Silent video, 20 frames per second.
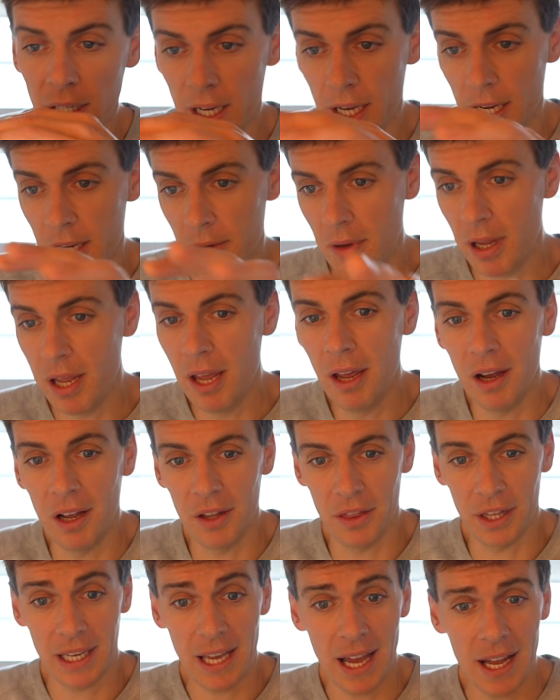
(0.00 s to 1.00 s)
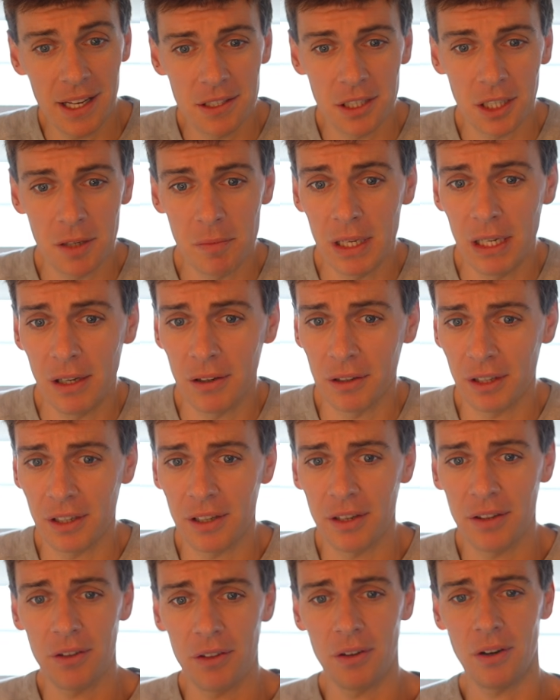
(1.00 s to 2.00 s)
The CAD took a bit longer
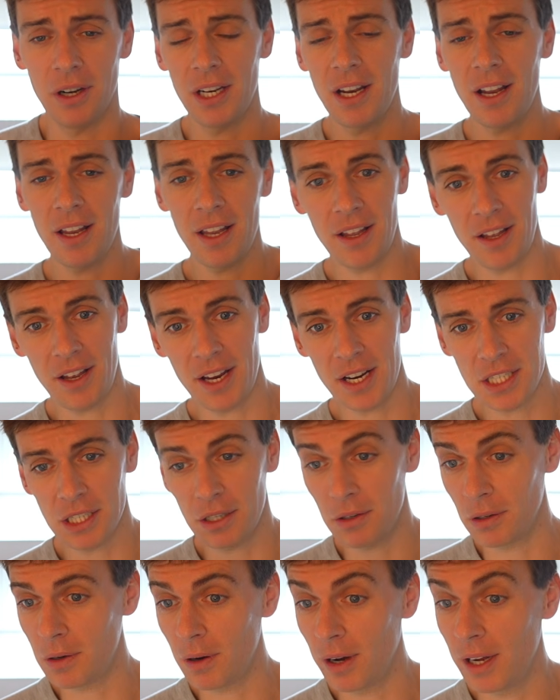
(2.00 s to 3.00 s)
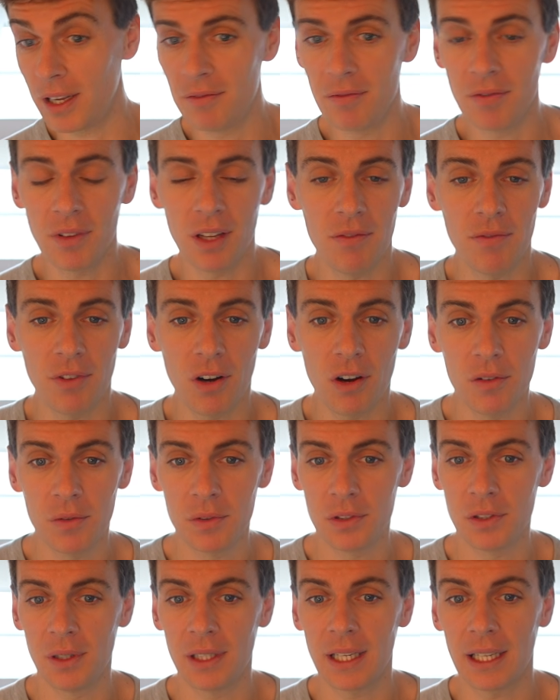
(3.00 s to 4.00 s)
than I thought, and I actually got quite involved
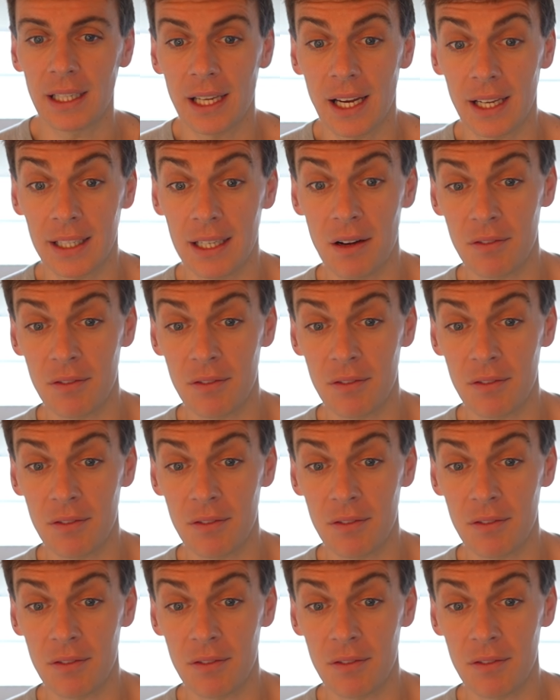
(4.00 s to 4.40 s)
with doing that CAD.